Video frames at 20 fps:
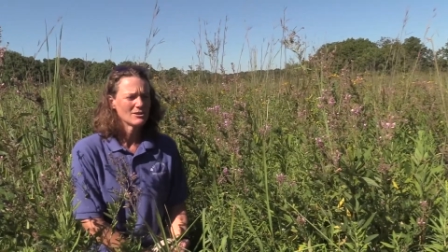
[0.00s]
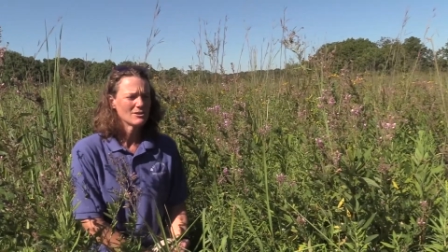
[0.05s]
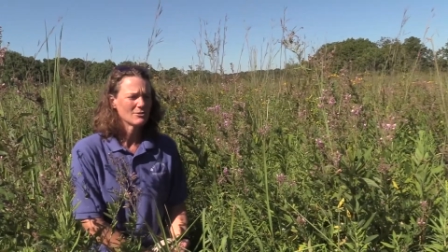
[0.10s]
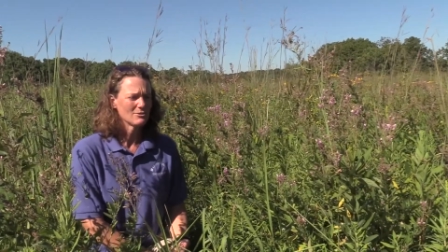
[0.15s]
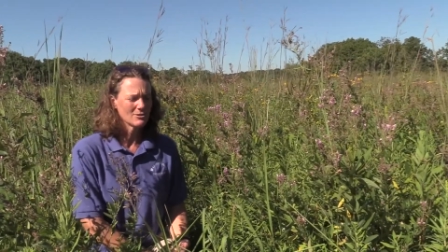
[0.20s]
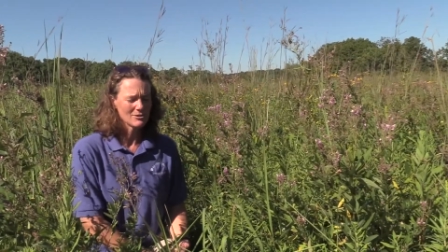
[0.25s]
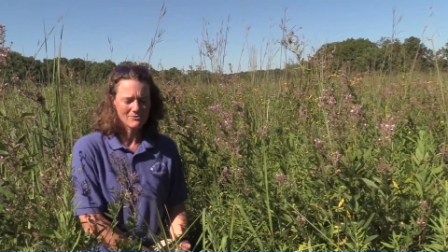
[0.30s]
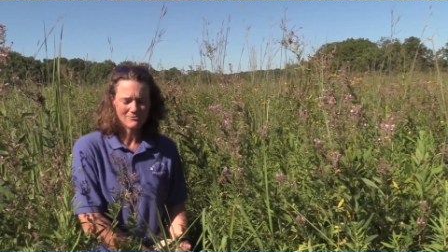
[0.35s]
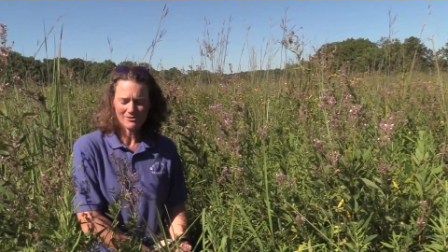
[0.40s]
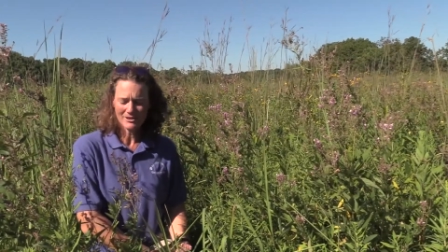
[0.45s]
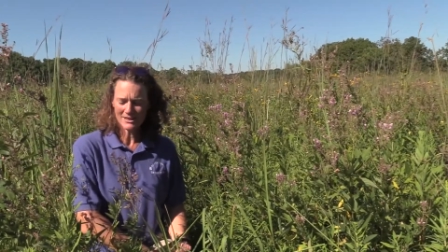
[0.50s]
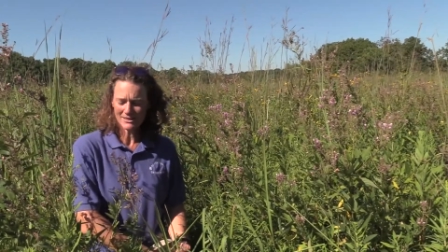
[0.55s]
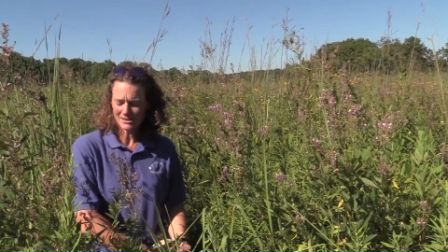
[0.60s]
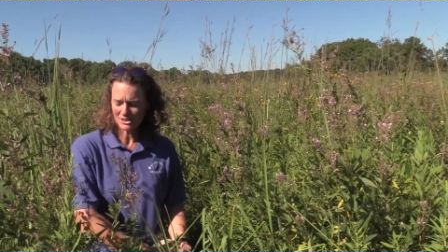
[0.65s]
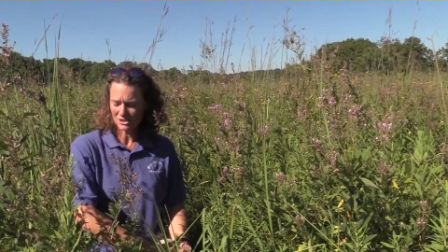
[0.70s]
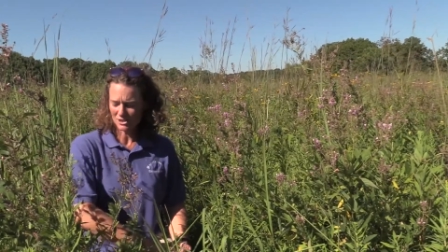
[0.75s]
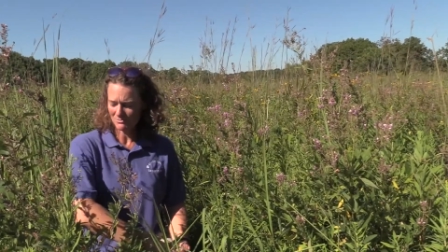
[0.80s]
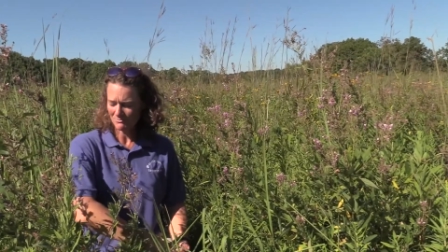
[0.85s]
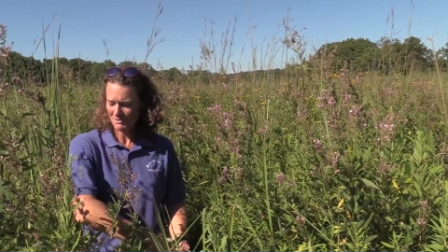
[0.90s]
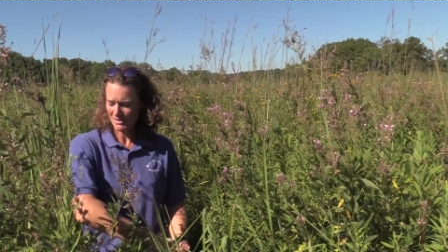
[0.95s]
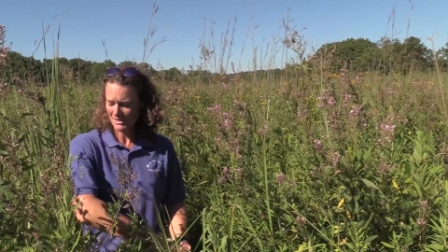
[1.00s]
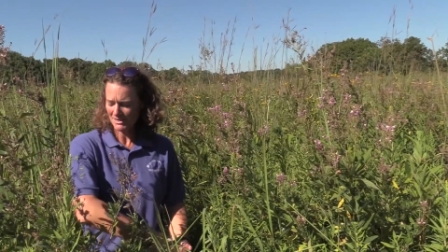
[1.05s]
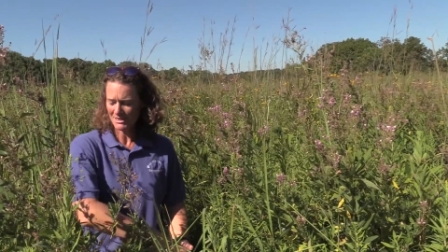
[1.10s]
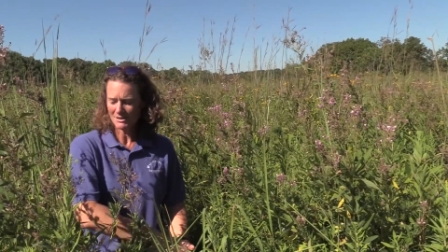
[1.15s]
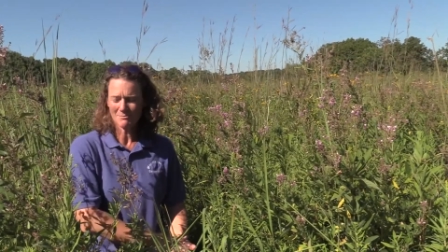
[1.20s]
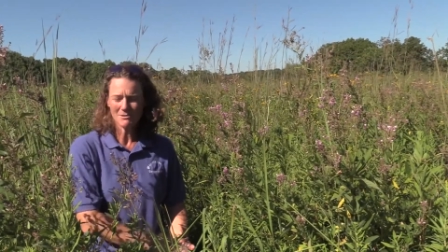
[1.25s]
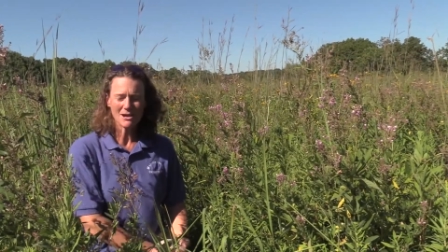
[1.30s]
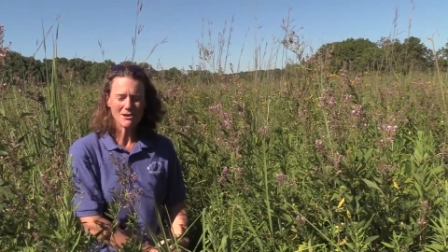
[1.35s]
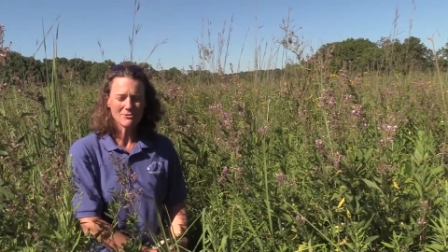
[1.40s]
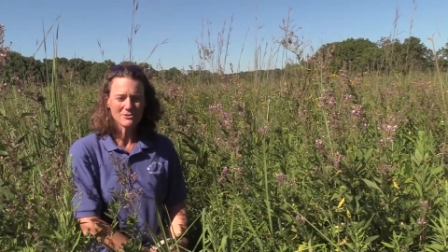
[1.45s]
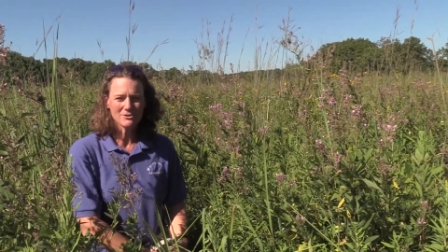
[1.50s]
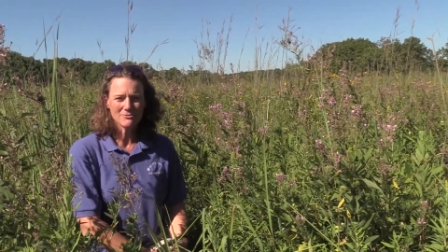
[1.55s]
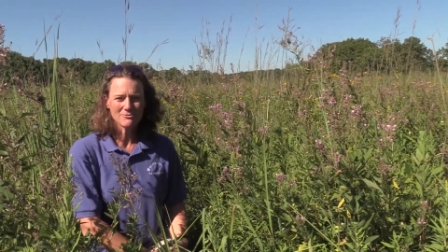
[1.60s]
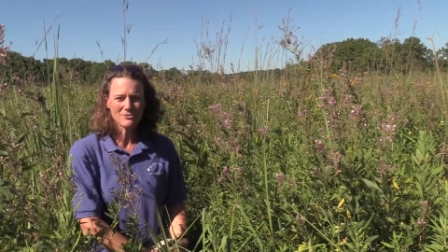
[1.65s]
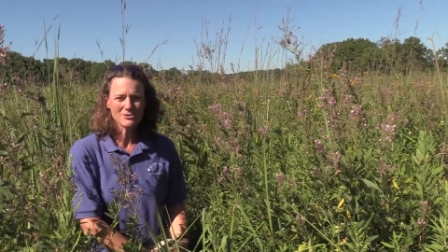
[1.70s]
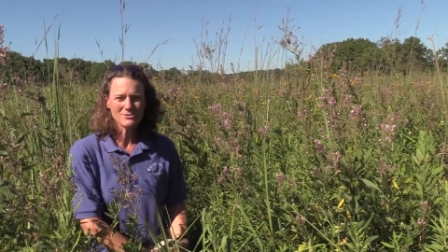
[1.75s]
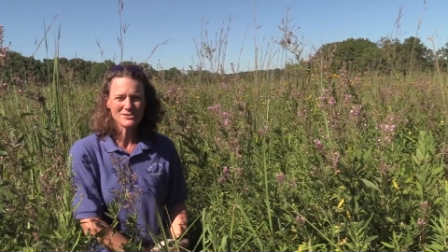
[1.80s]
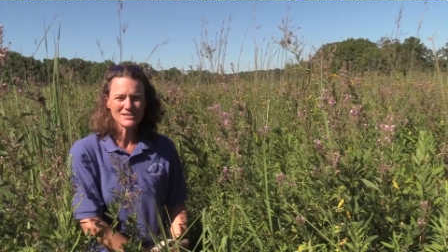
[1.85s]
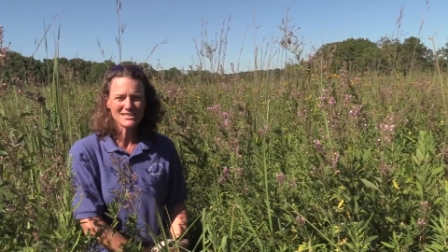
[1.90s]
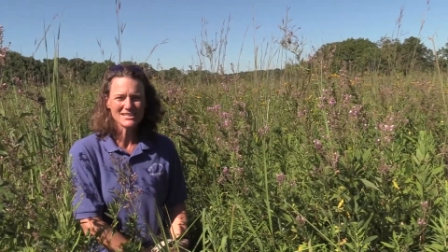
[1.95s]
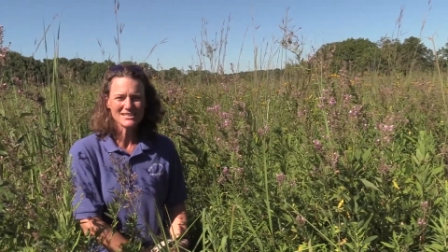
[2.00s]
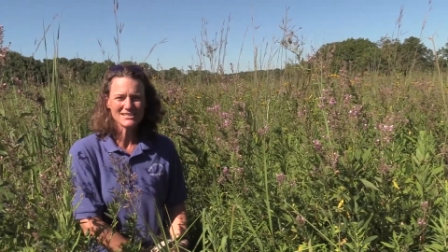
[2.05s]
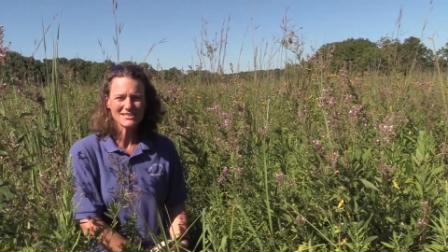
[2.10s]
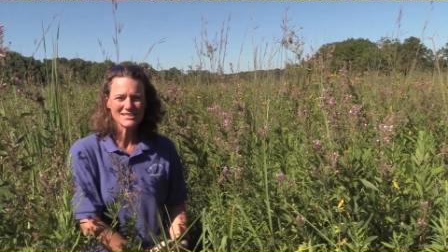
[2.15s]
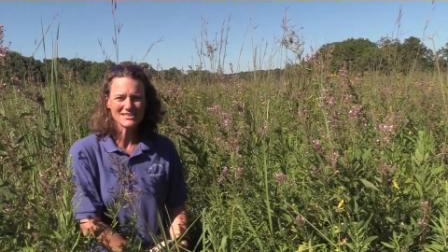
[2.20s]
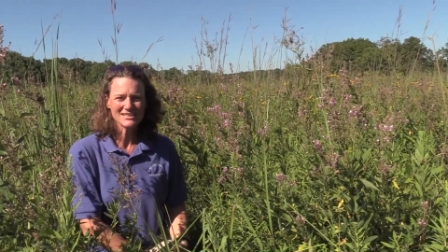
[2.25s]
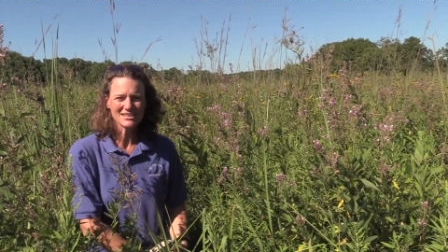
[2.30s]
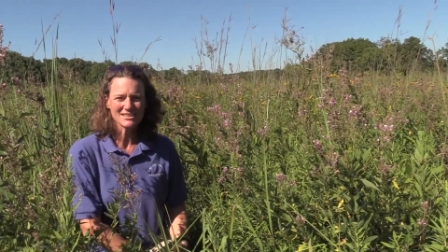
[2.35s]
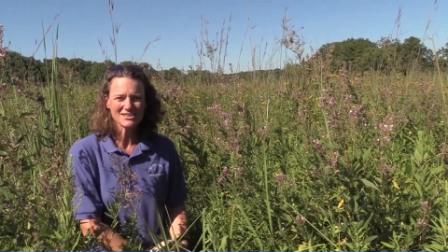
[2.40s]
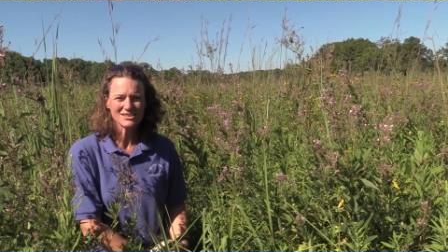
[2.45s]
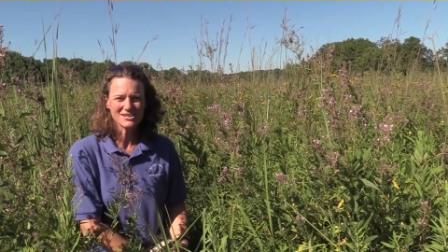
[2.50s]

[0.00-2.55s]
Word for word: or the fact that you might come out with a few seeds stuck